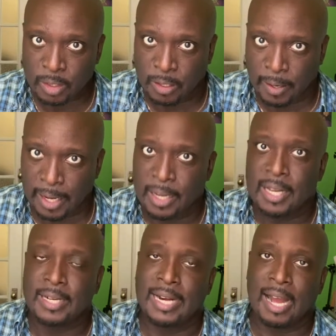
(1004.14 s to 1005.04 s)
All right.
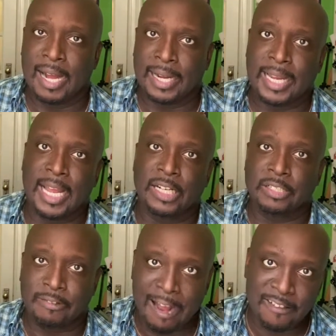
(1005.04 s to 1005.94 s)
Now, again,
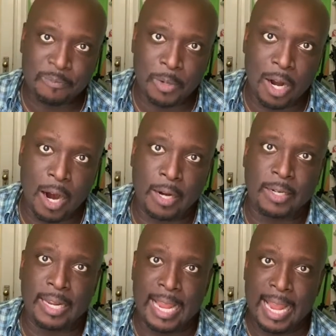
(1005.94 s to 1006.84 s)
Craft
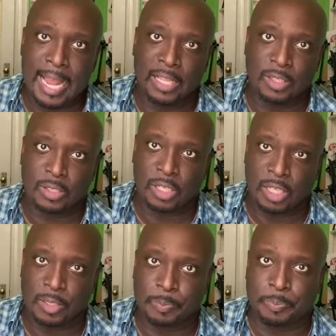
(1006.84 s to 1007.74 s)
Smart and those
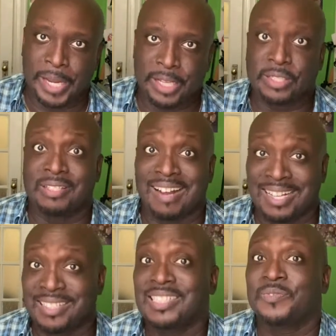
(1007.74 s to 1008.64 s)
other paints, they're
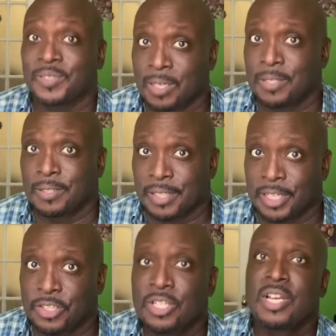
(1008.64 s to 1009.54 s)
ideal for other
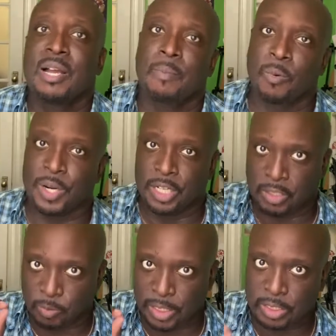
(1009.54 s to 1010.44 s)
things. But
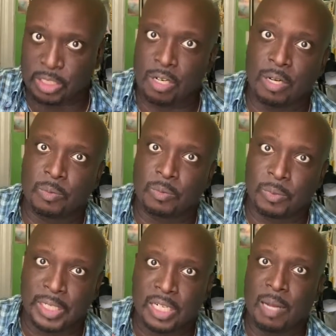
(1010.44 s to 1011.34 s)
when
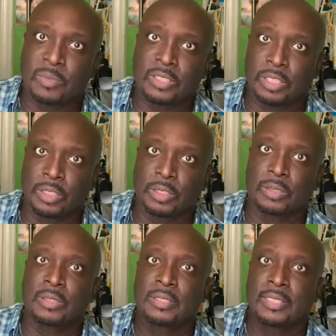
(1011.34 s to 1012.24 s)
it comes
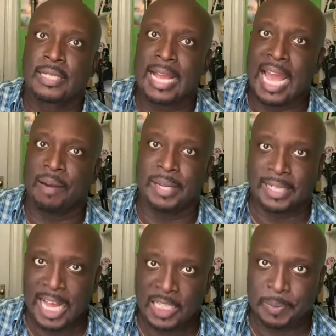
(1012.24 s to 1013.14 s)
to anime
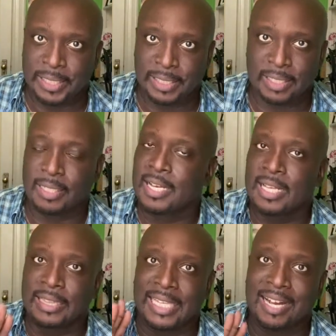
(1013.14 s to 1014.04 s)
glass painting,
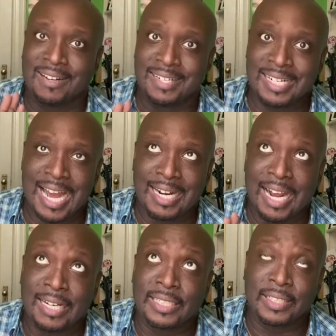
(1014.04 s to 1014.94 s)
they are not
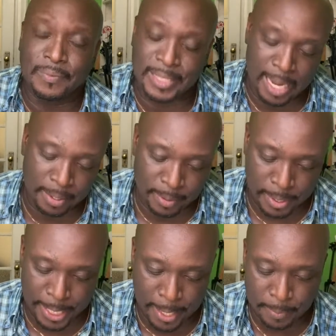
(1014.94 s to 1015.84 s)
ideal for that.
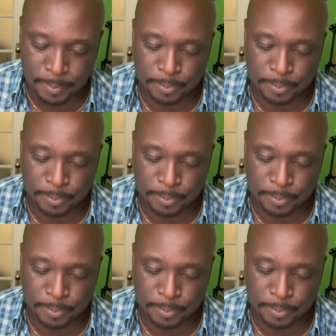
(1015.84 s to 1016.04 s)
Okay.